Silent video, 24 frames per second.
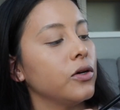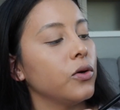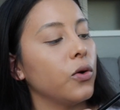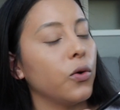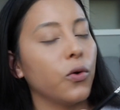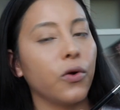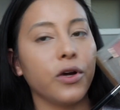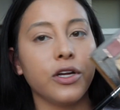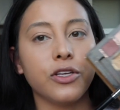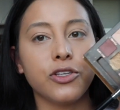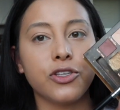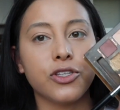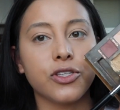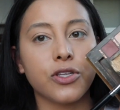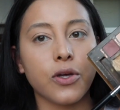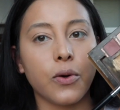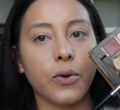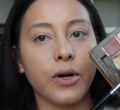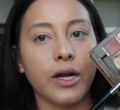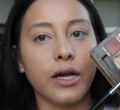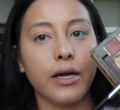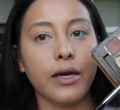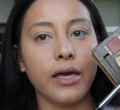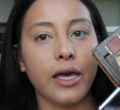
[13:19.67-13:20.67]
Orange
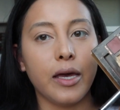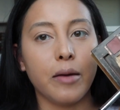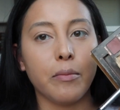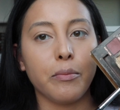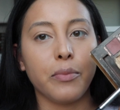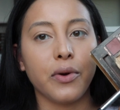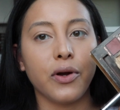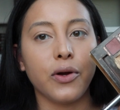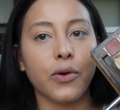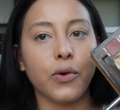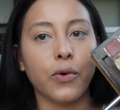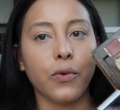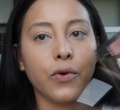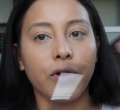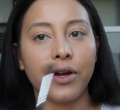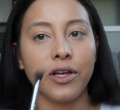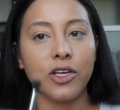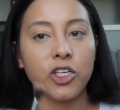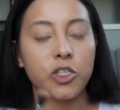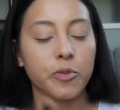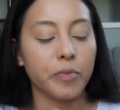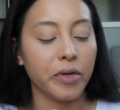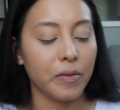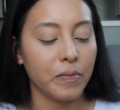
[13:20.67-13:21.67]
Soda, and Burnt
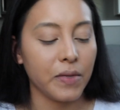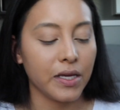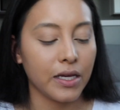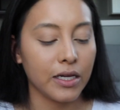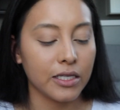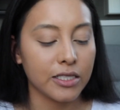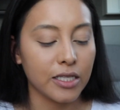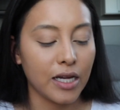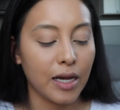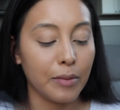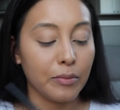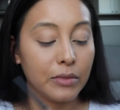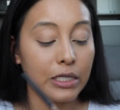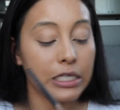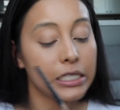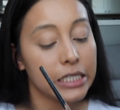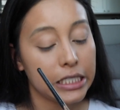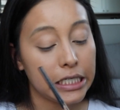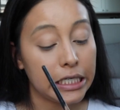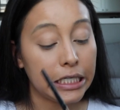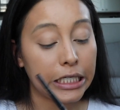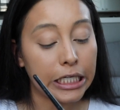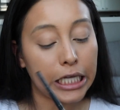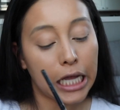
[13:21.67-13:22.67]
Orange, but because I'm
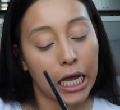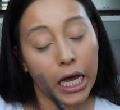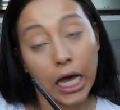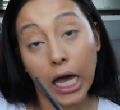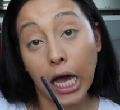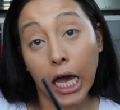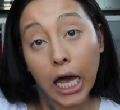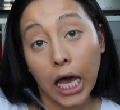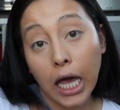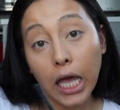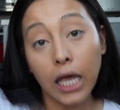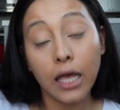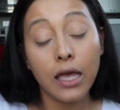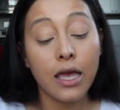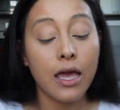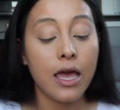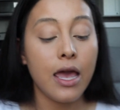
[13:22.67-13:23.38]
Latina